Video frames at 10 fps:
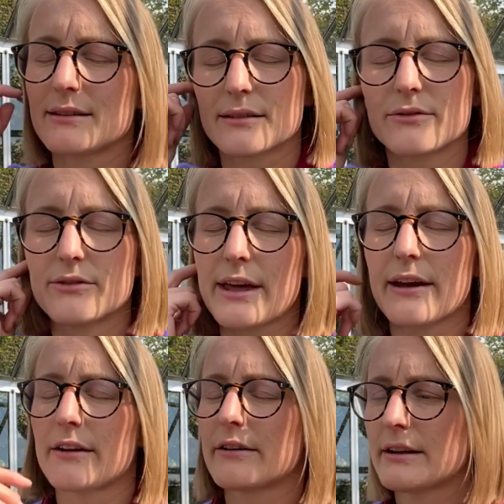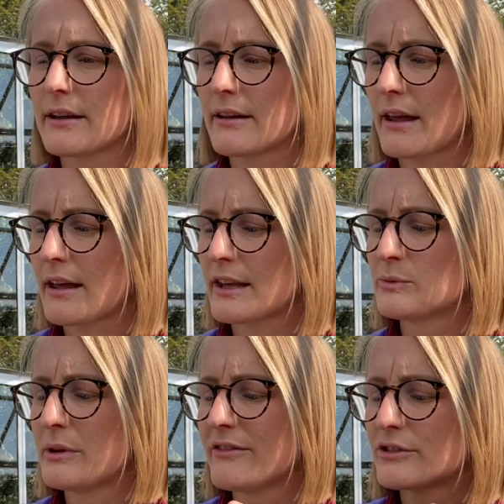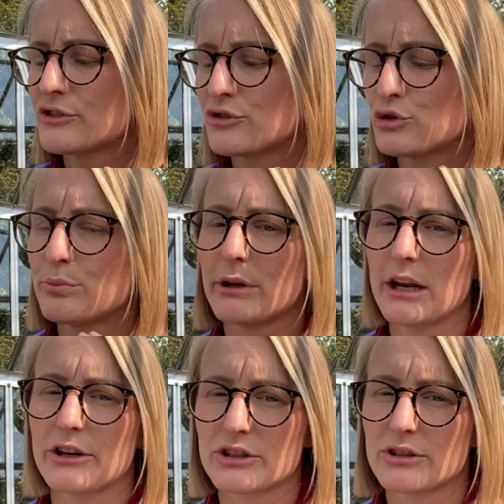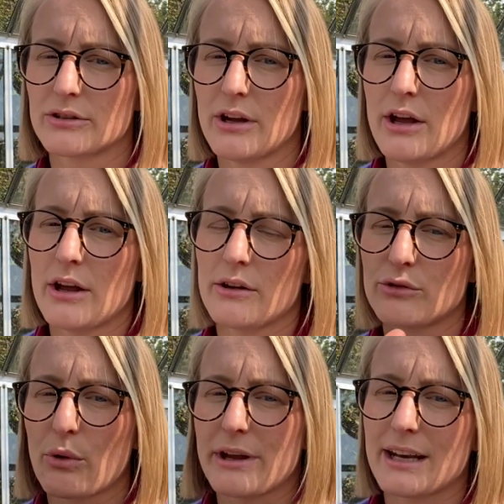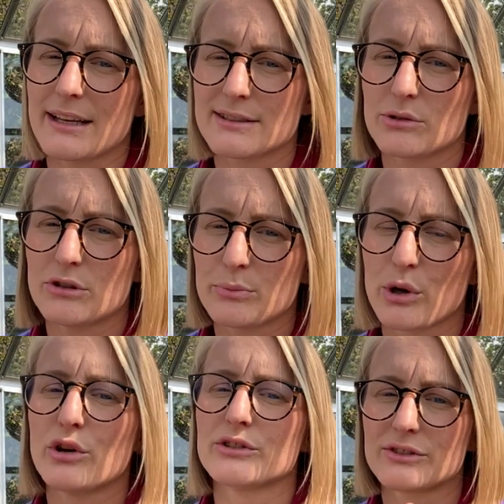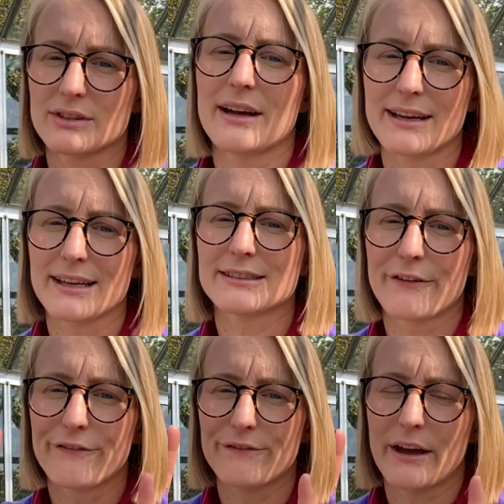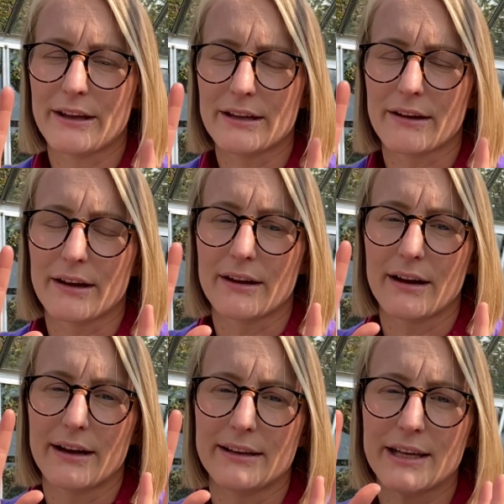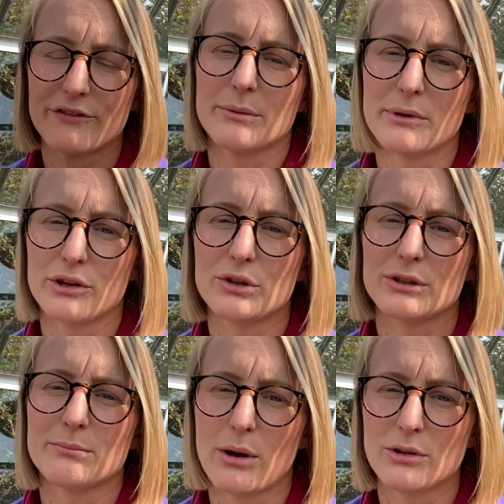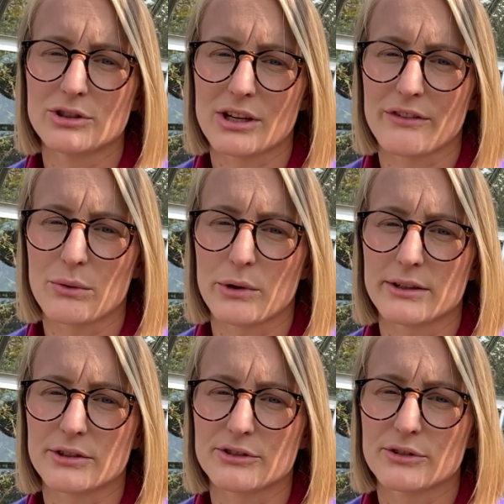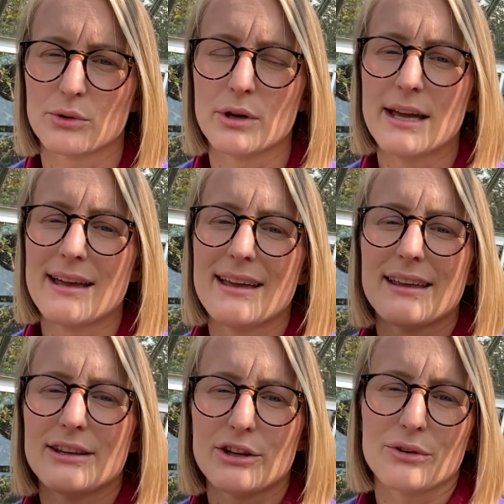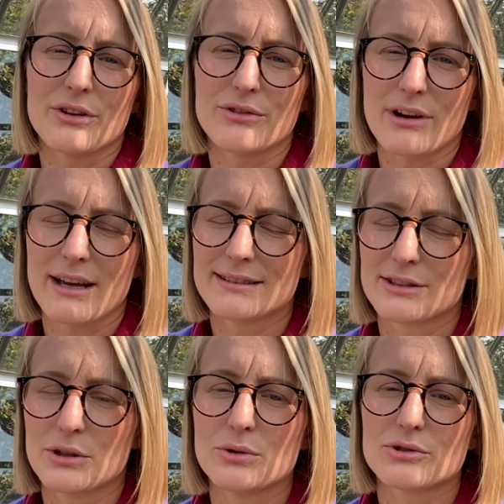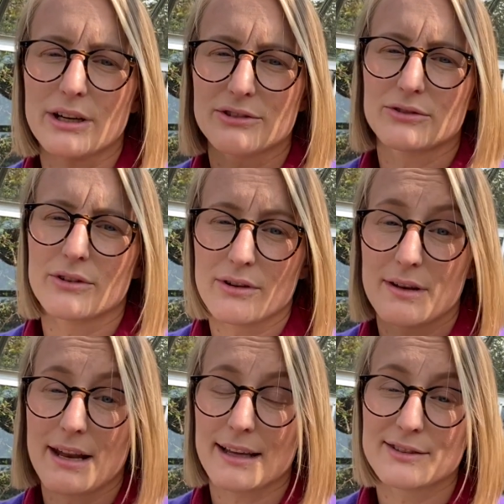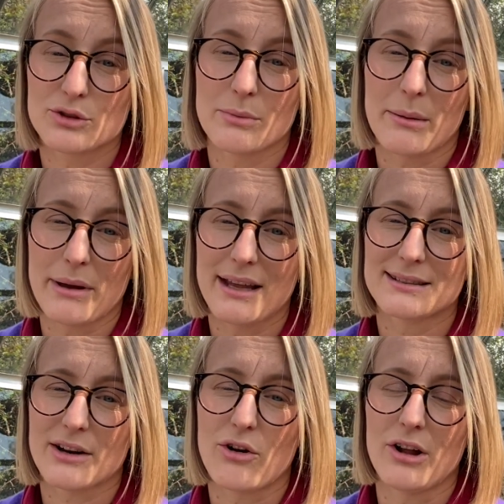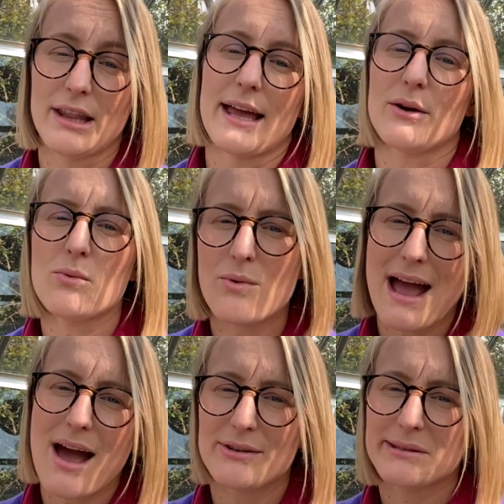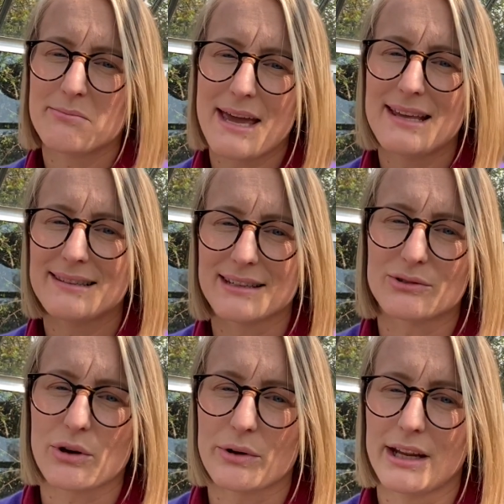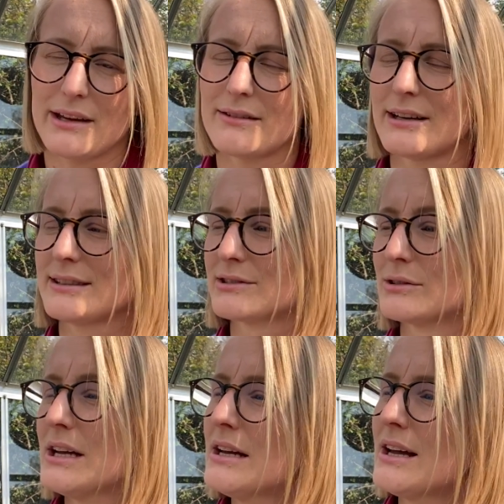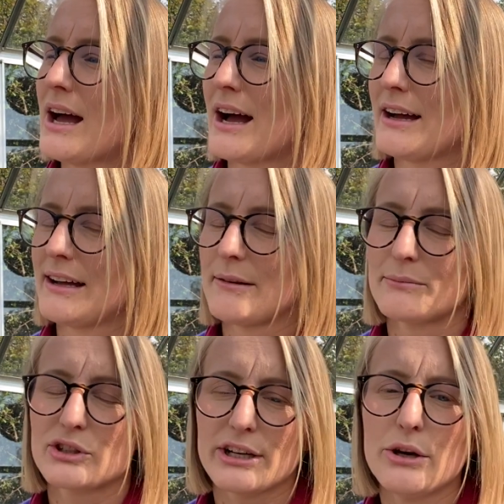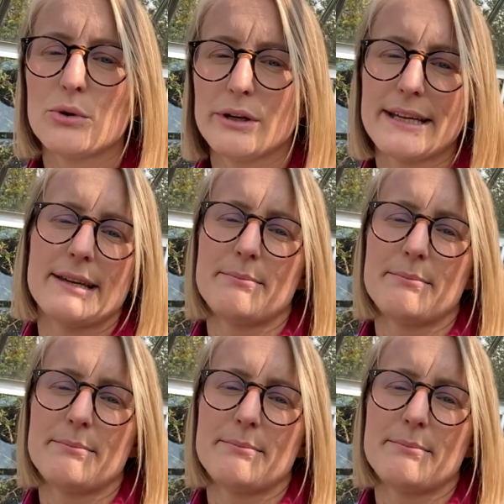there has been super lush growing next to it, because I guess I give them a good mulch every winter. So, you know, the grass, the couch grass next to my beds are all like, wow, it's amazing growing here, right? So I am slowly